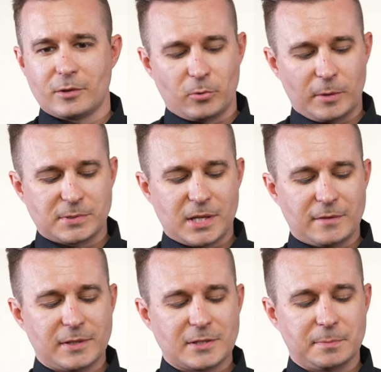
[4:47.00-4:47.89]
the grip
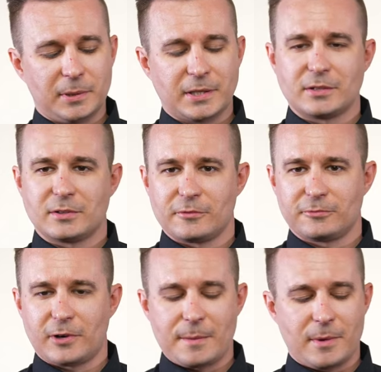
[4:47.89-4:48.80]
safety is blended to the
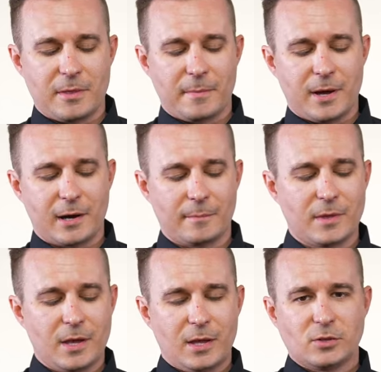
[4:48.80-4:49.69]
frame on the bottom.
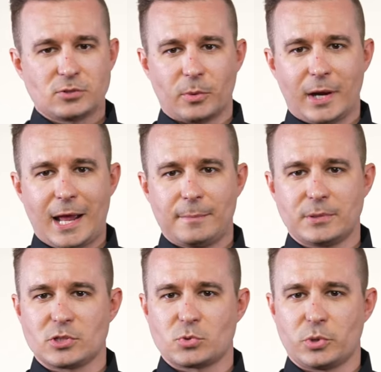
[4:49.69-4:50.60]
So what
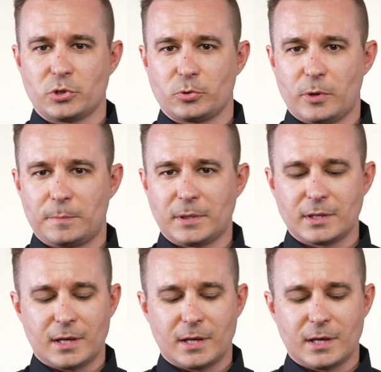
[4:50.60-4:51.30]
happens is when you're gripping the